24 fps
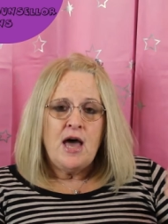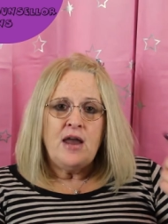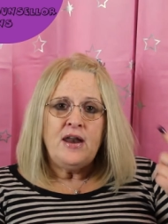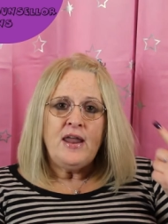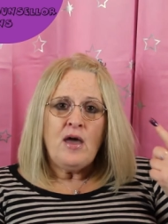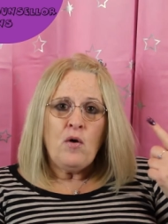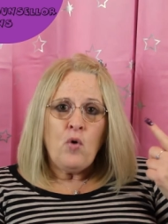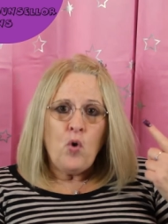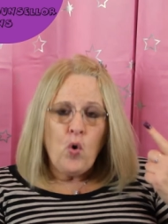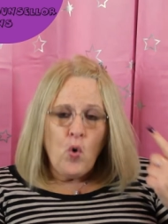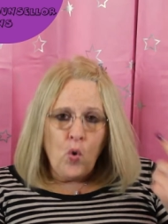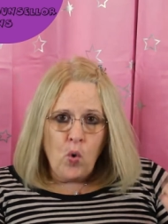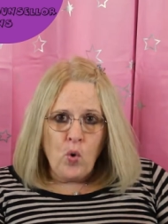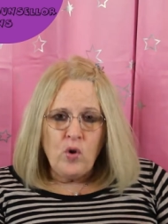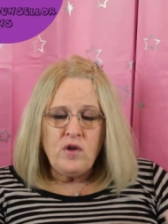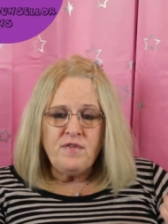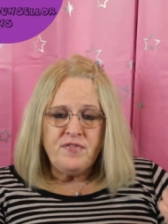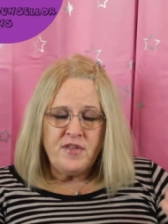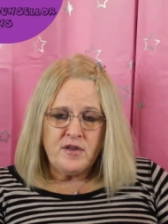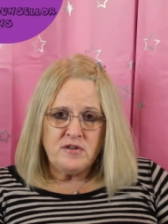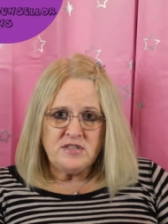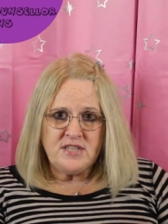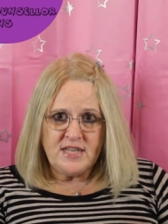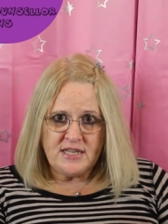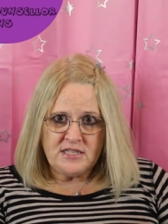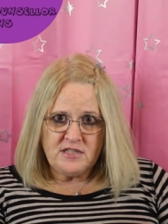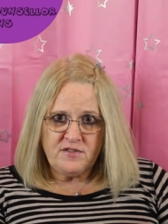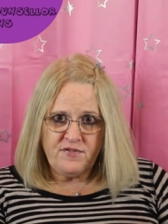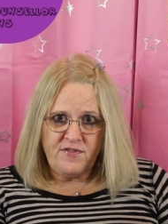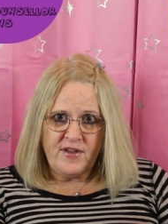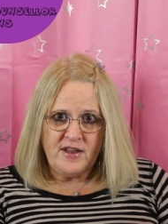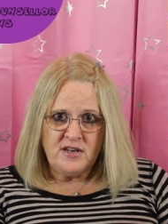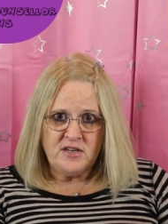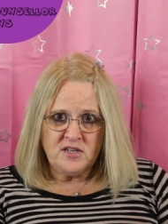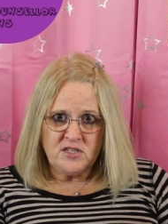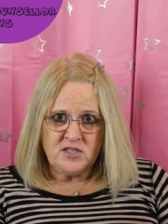Now, all of those ex
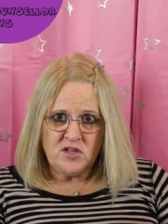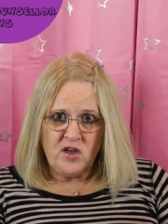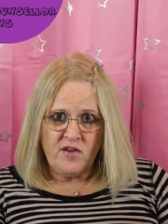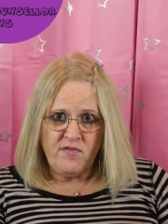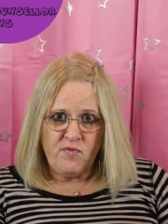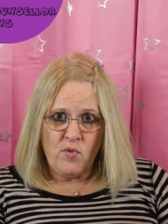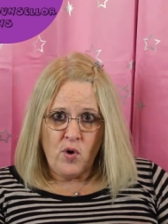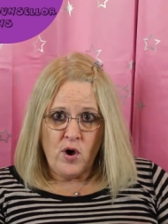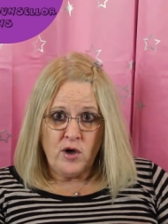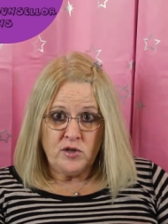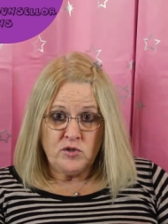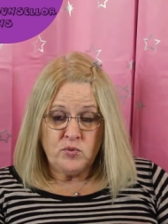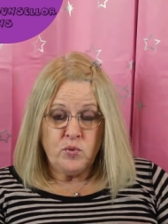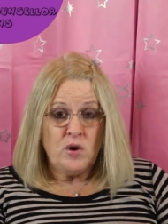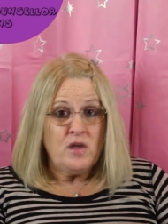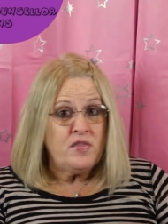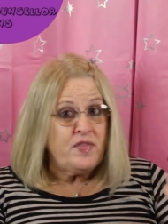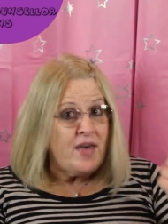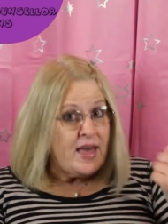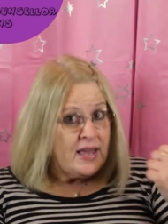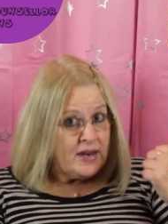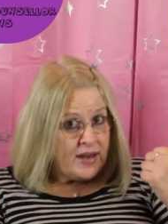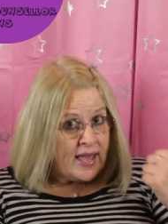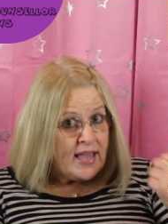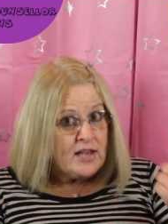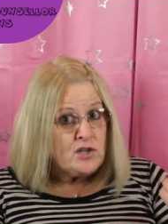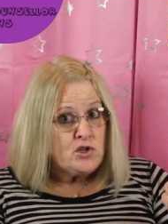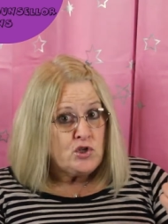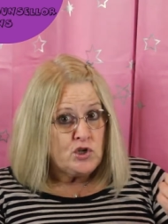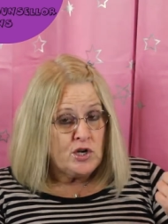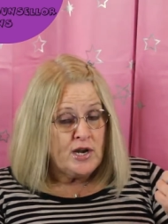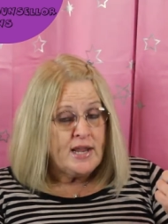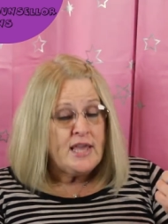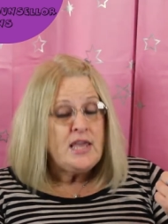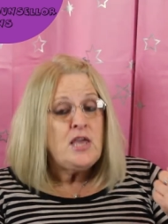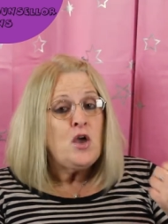offenders I've worked with, and
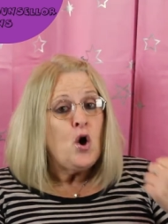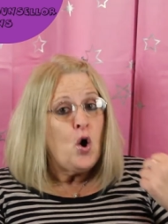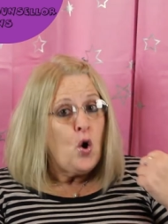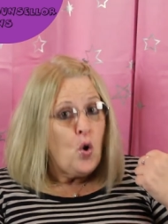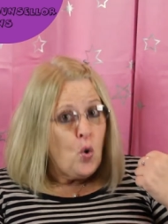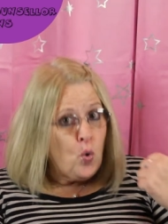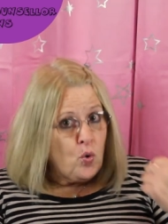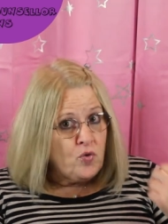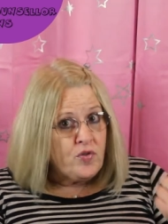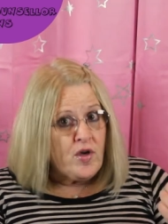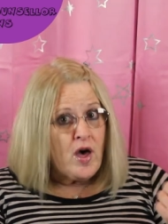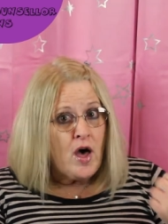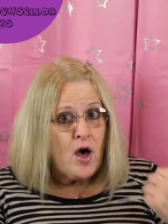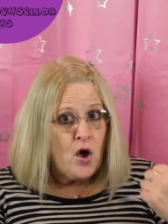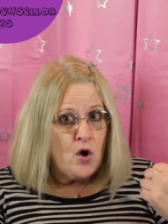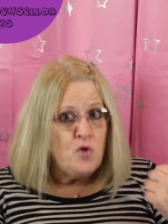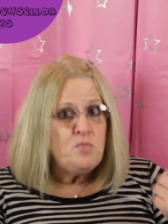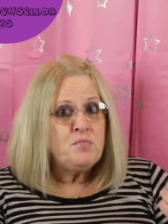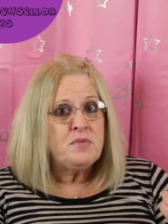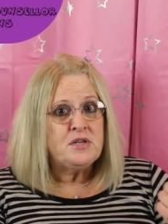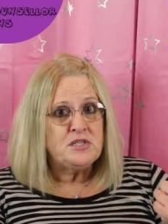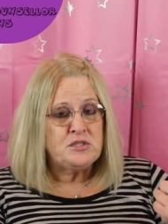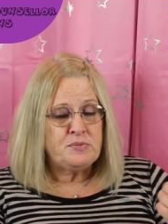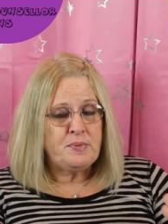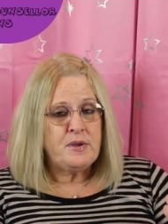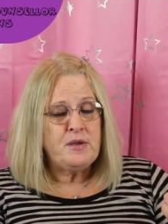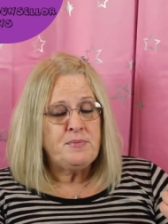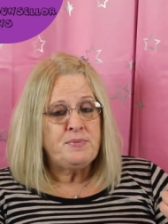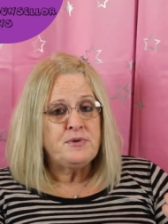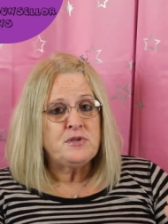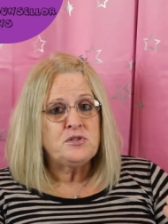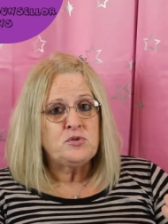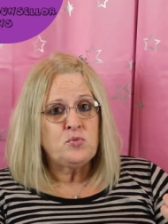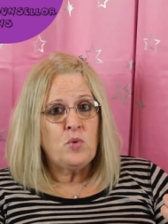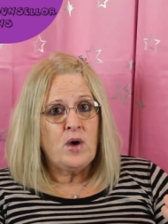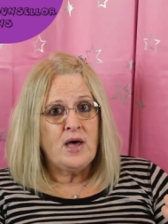actually all the homeless
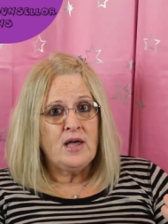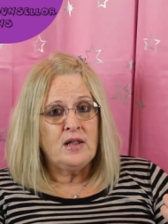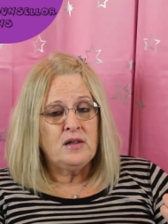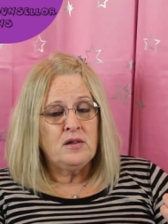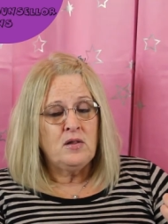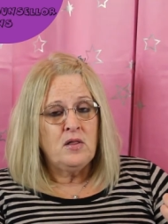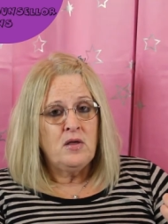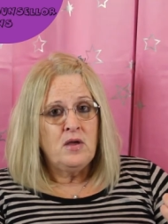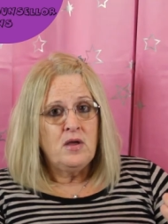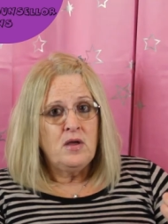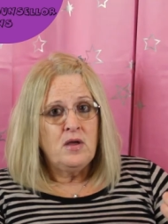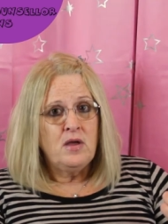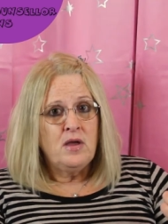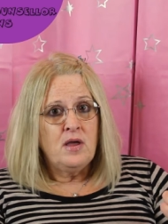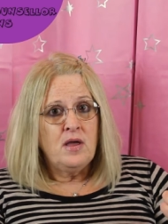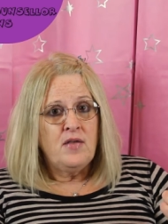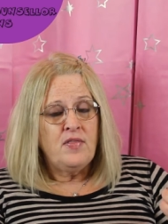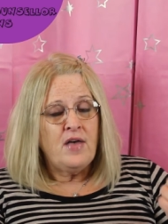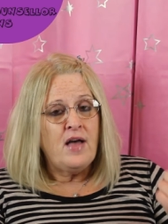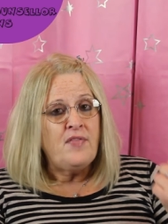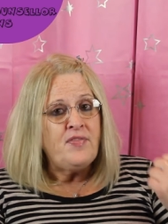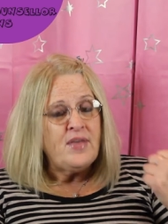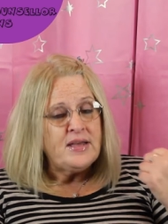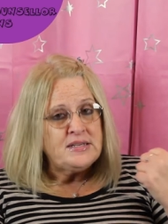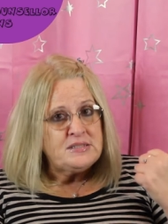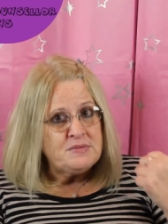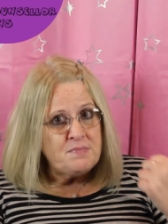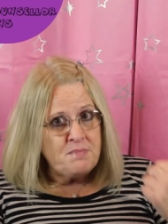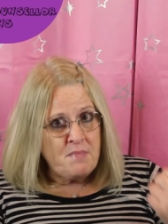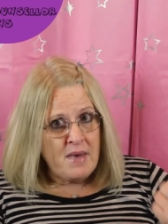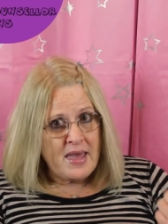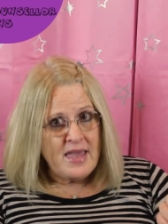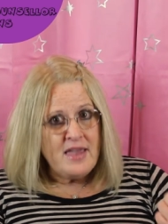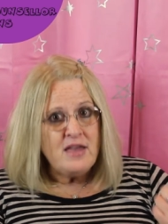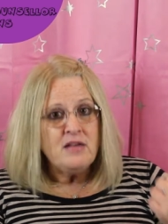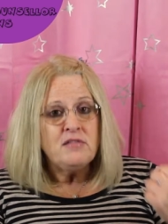people as well, and that's
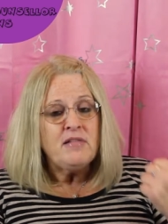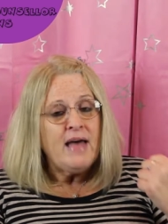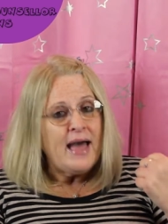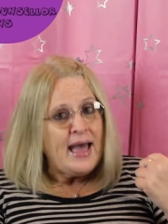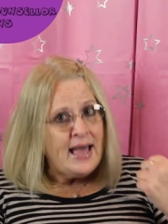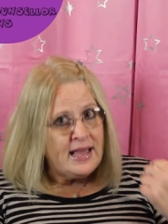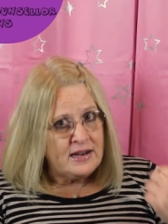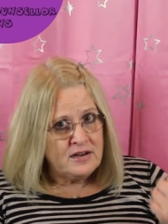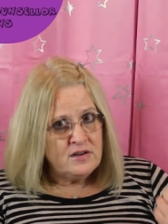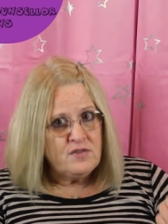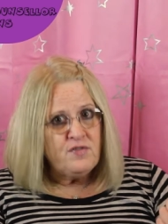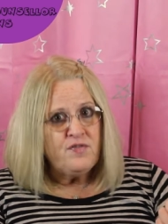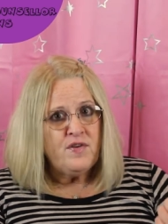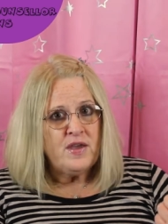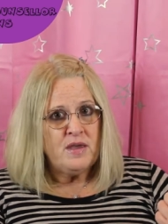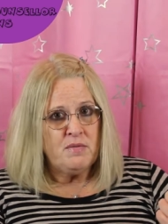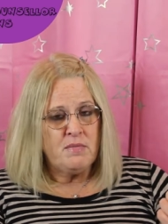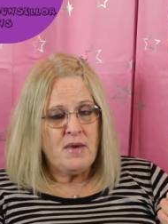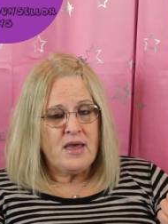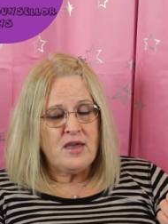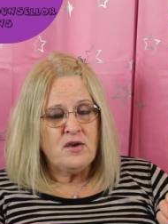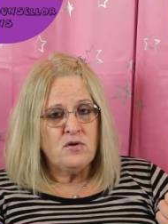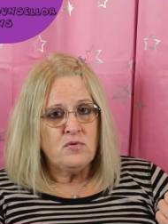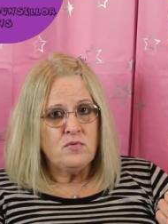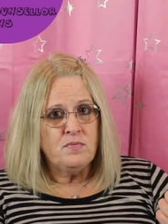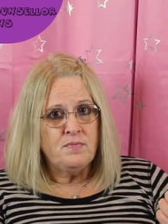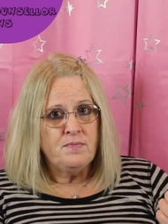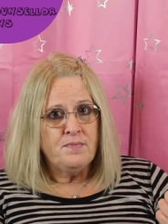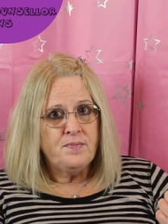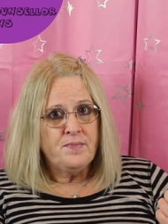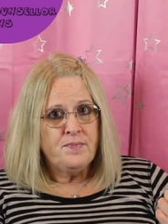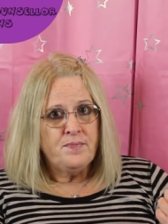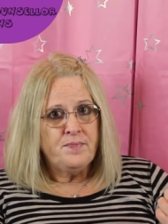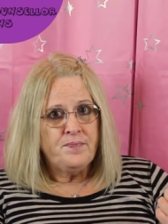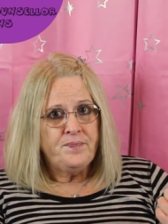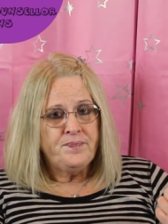male and female,
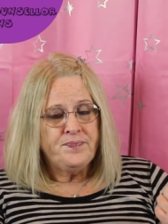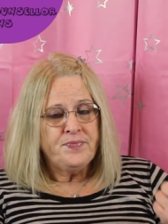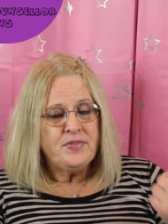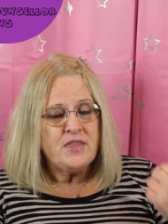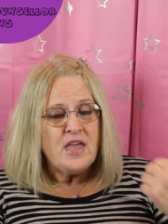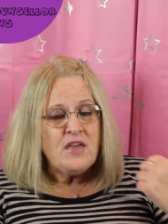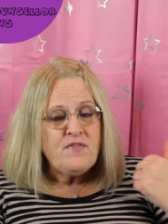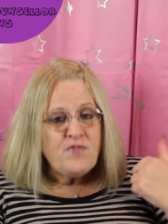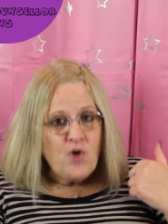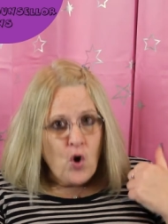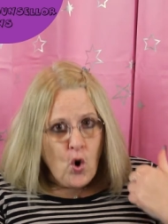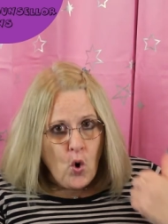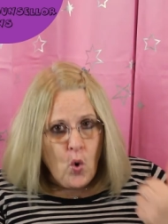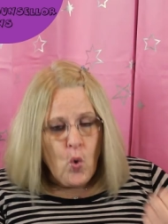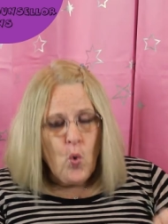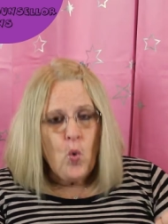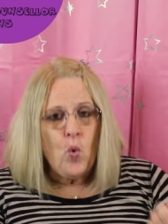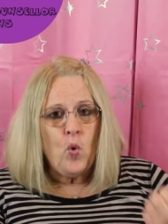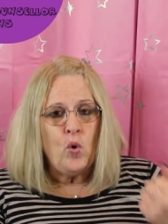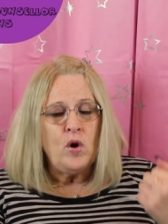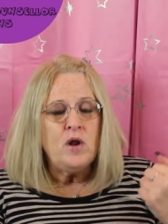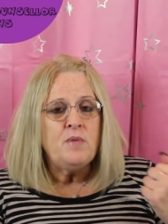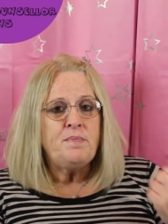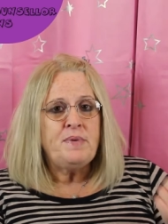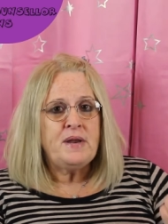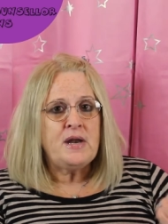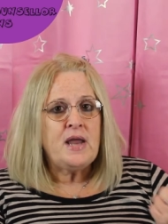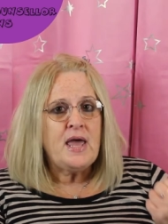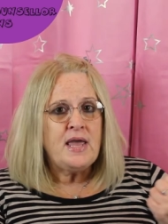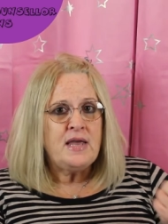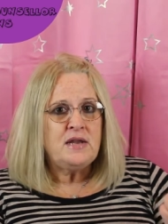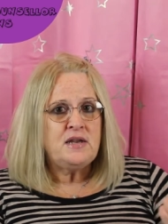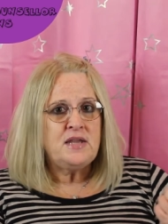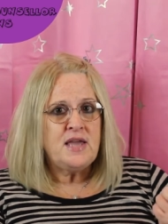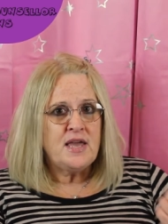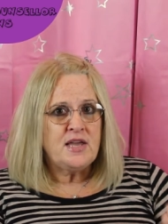they've all been
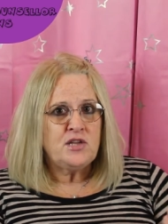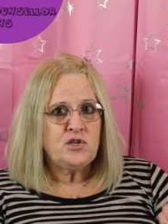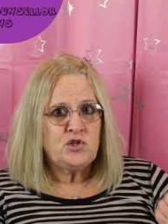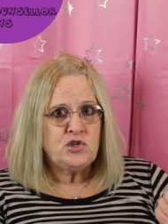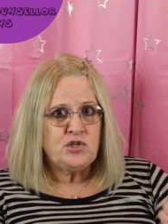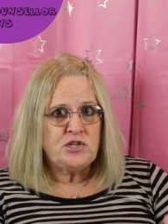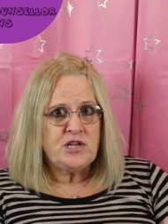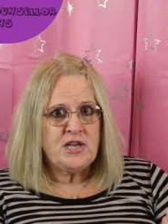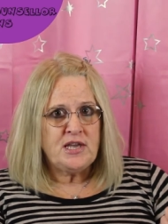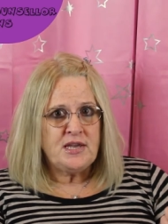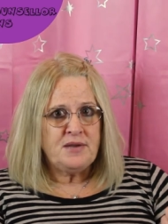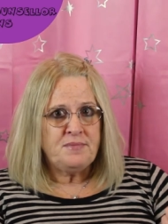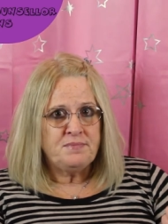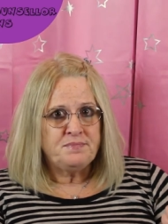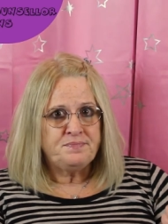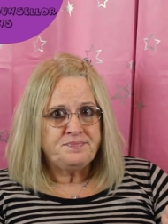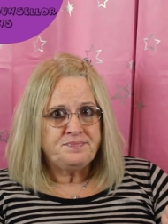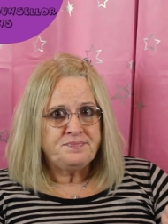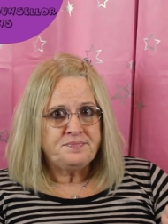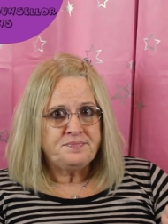ADHD.